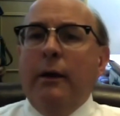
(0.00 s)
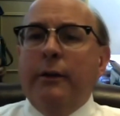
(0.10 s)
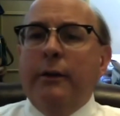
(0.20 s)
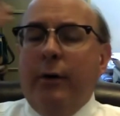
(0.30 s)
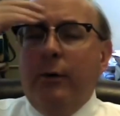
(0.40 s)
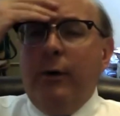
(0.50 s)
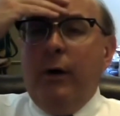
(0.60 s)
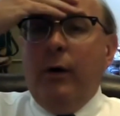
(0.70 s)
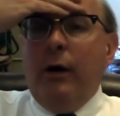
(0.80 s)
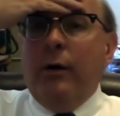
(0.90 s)
So
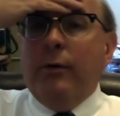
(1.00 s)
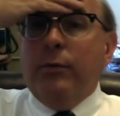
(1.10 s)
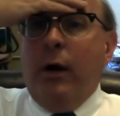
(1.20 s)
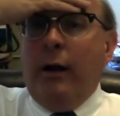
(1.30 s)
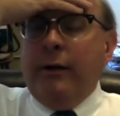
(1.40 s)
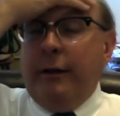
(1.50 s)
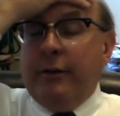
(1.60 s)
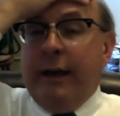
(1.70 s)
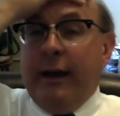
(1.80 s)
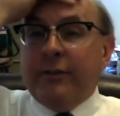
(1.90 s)
Rhonda
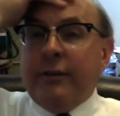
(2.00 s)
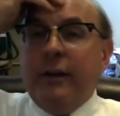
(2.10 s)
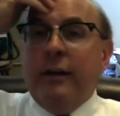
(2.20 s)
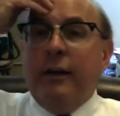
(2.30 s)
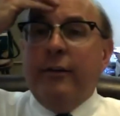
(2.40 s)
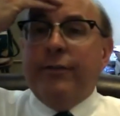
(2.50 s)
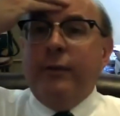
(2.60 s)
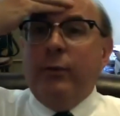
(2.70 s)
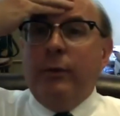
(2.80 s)
is asking if